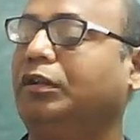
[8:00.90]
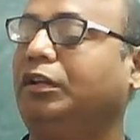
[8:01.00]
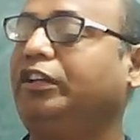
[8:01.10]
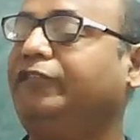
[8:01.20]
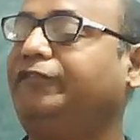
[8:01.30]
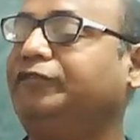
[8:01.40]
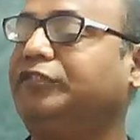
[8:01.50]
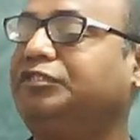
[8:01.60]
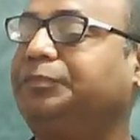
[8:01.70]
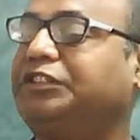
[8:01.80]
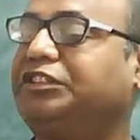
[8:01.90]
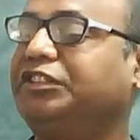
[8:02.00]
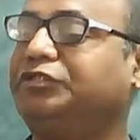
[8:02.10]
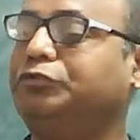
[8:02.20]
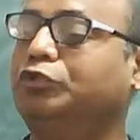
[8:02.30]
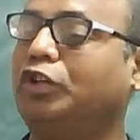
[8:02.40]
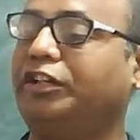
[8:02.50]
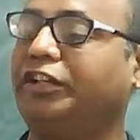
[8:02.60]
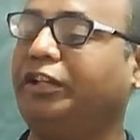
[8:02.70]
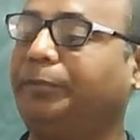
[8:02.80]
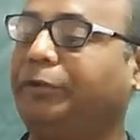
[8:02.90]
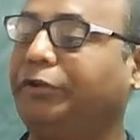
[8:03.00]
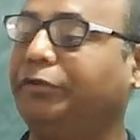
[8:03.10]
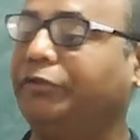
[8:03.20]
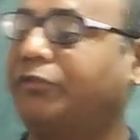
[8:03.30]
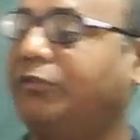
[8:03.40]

if the species do not reproduce?